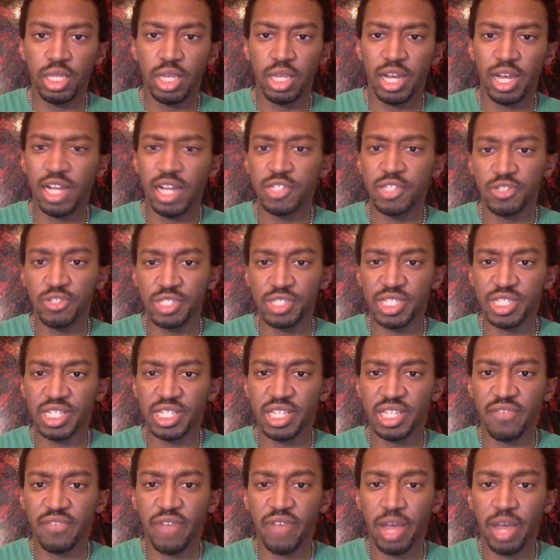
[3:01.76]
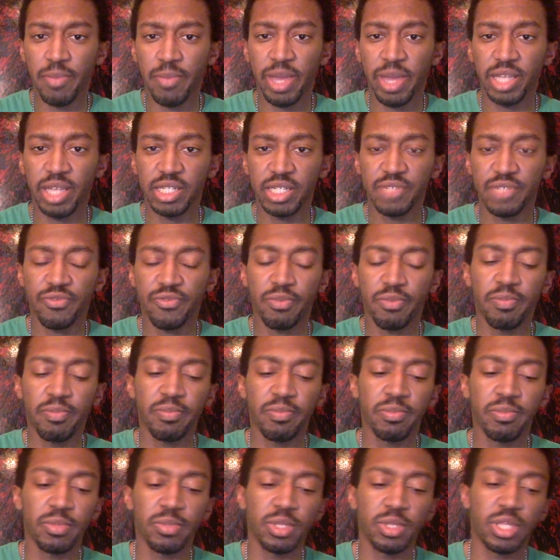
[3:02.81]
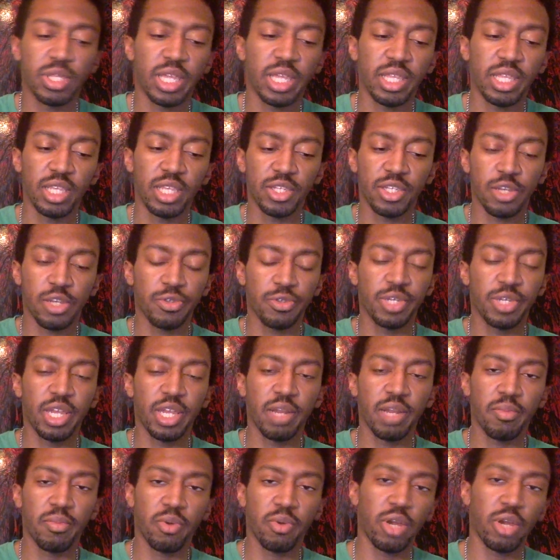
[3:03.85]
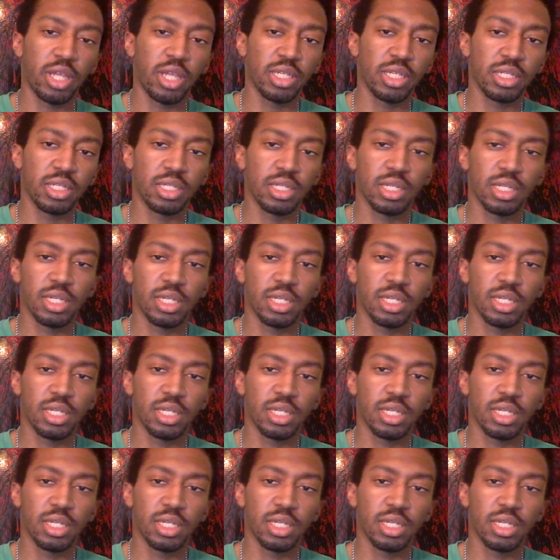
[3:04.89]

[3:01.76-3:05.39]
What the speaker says: 165 pages that the Associated Press